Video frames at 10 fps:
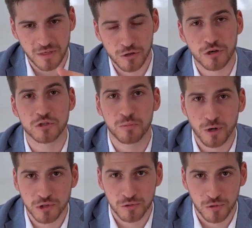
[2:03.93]
you're
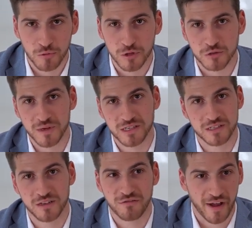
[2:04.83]
supposed to do, which
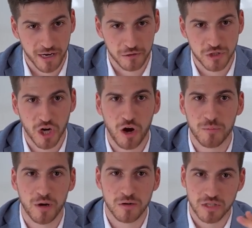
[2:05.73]
means find a good
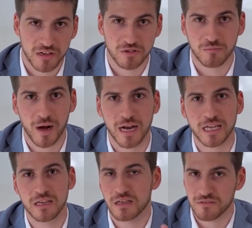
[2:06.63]
job, save some
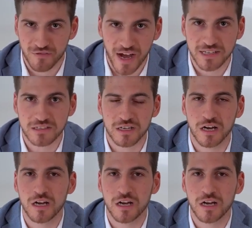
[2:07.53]
money, invest,